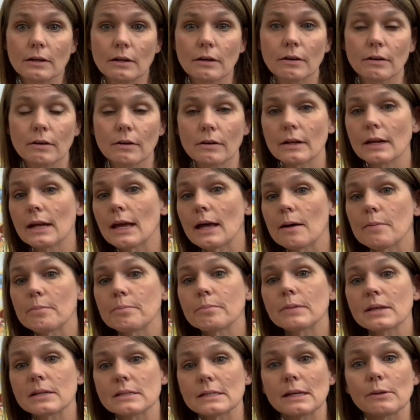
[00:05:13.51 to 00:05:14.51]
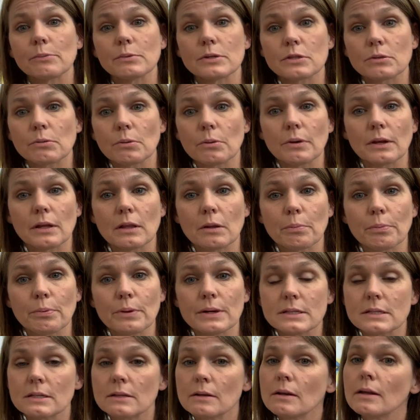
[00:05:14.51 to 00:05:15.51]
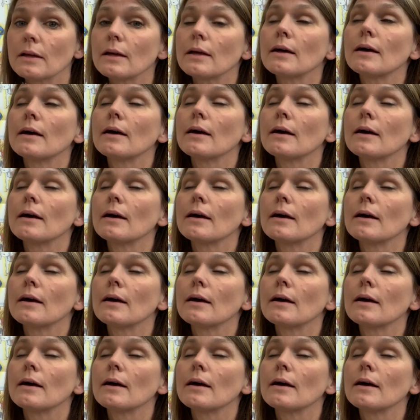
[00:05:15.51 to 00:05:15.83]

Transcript: It hurt him because he was thrown into prison.